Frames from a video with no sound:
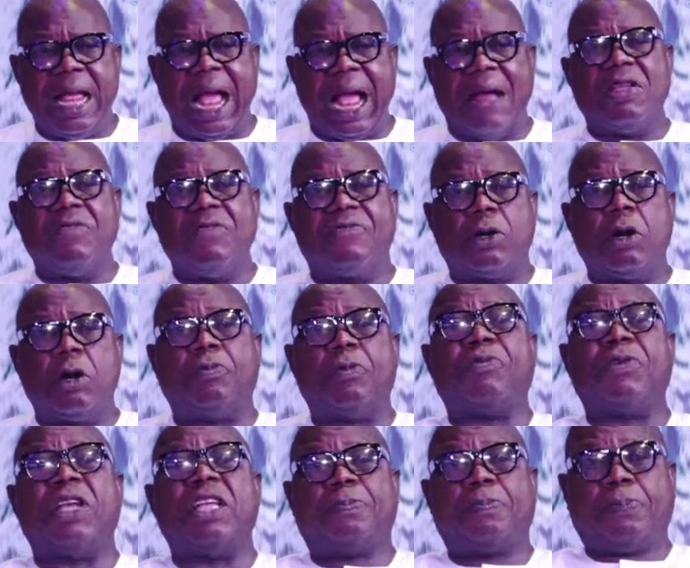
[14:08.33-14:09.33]
They have the freedom
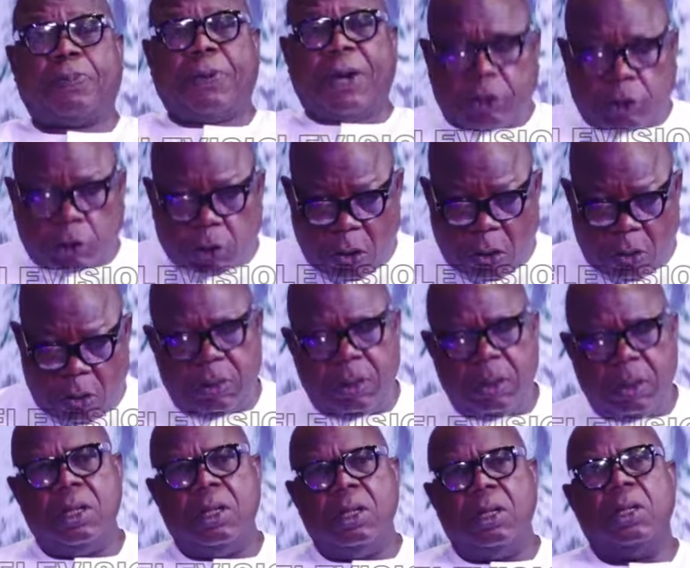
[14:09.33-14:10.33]
of expression
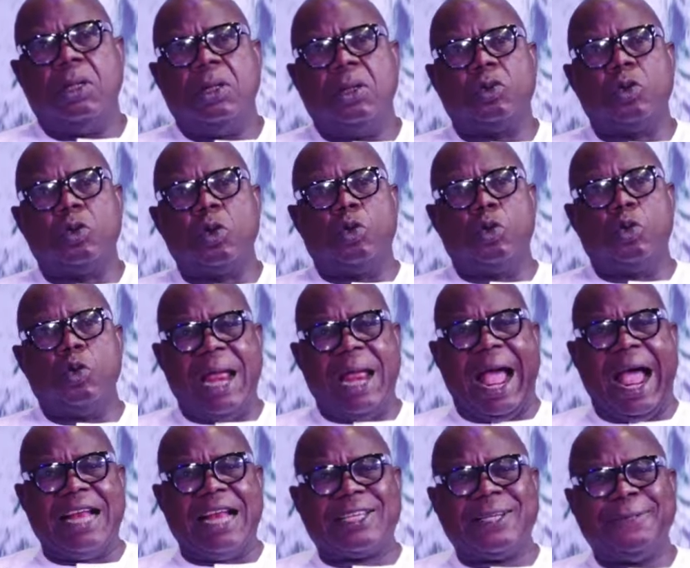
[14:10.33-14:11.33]
to do
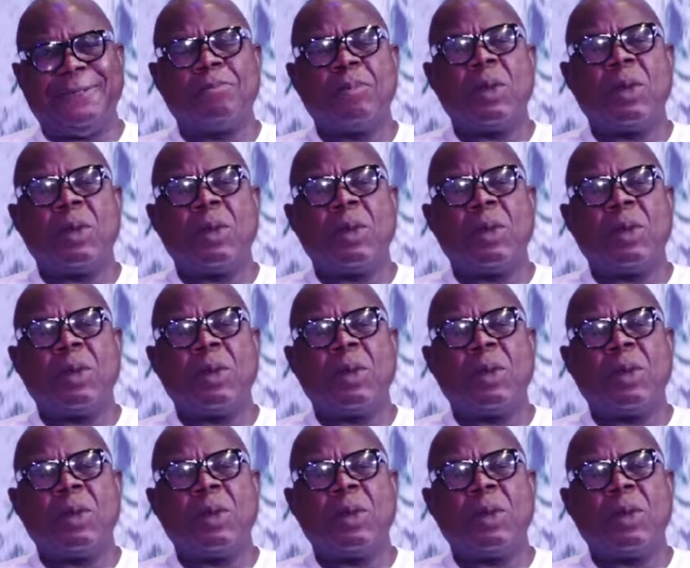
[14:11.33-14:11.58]
that.